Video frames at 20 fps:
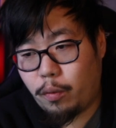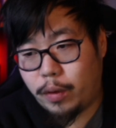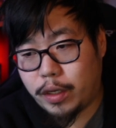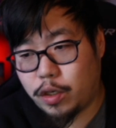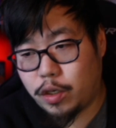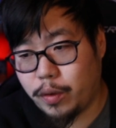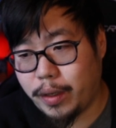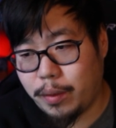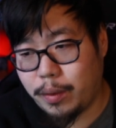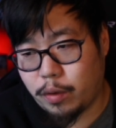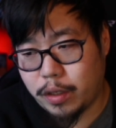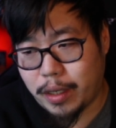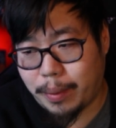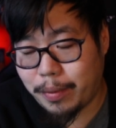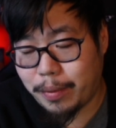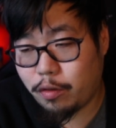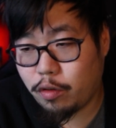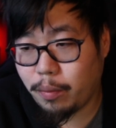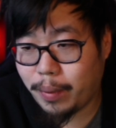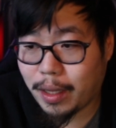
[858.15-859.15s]
retreat, which I'm
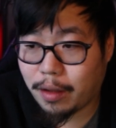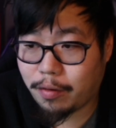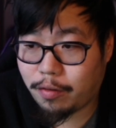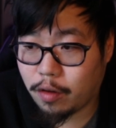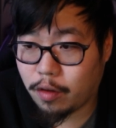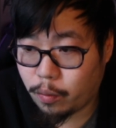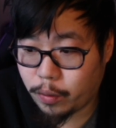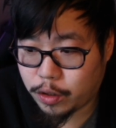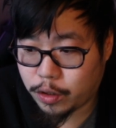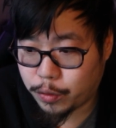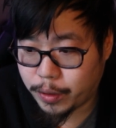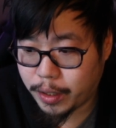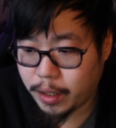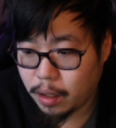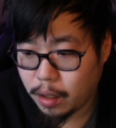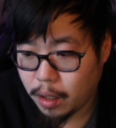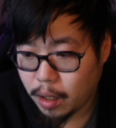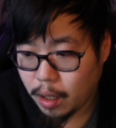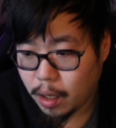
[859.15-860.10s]
assuming they still retreat,